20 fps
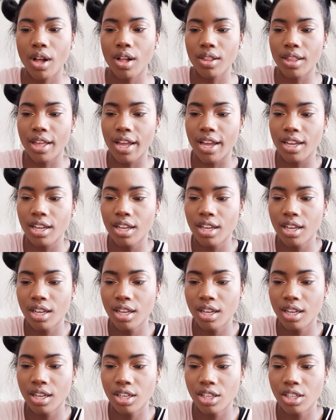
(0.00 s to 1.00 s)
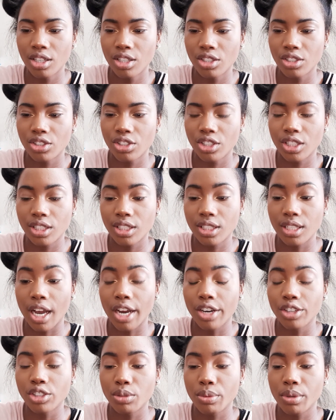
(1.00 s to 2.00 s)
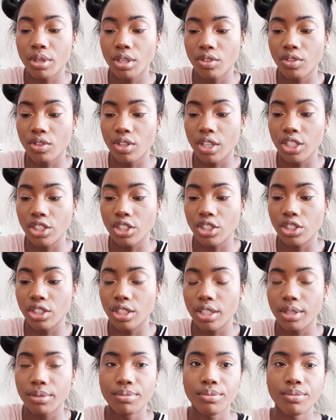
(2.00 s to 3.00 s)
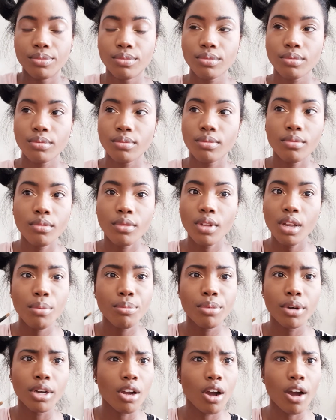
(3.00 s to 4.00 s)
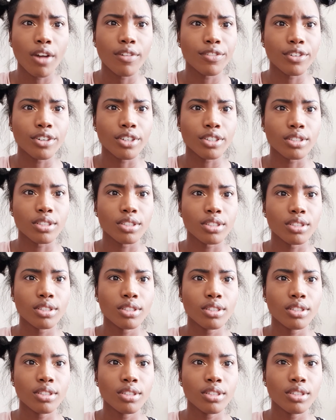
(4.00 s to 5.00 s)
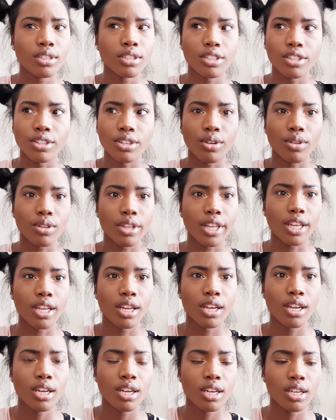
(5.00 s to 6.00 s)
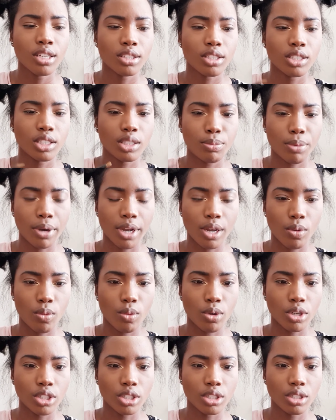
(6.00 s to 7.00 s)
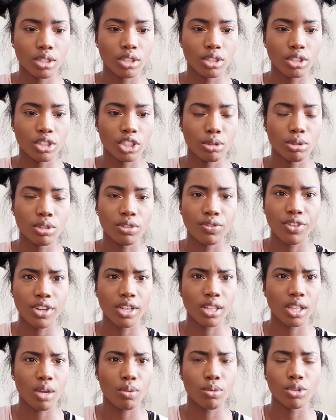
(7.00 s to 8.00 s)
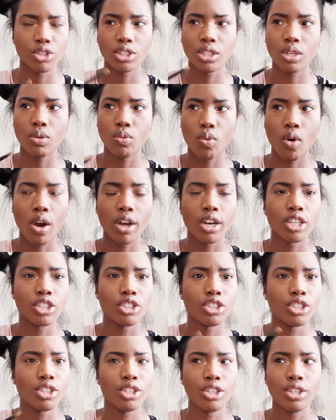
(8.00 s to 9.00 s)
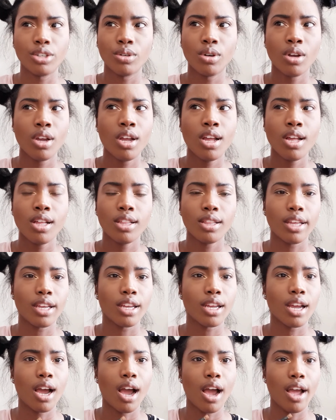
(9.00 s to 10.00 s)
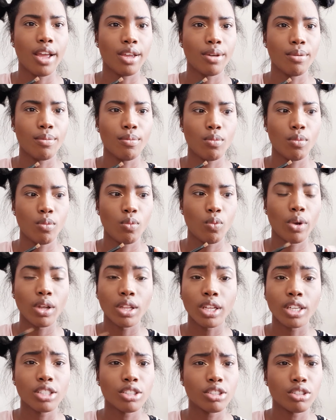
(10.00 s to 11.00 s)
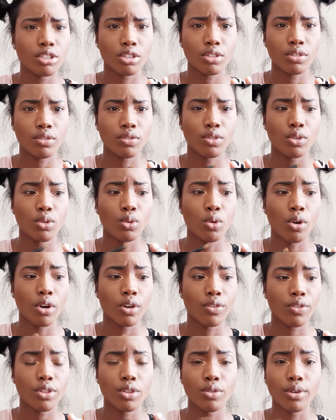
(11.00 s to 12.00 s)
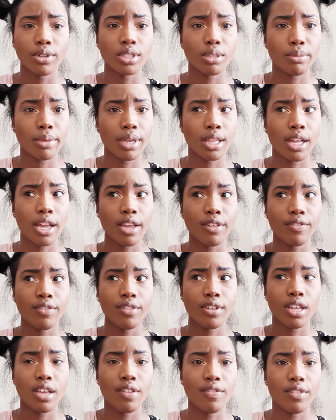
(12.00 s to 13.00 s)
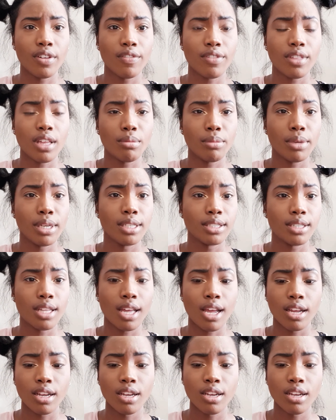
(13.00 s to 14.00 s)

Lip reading: that she desired to be in a relationship, but God first. You know, like, despite what she was feeling, what she wanted, she knew, like, I am willing to serve the Lord for the rest of my life, even if that means that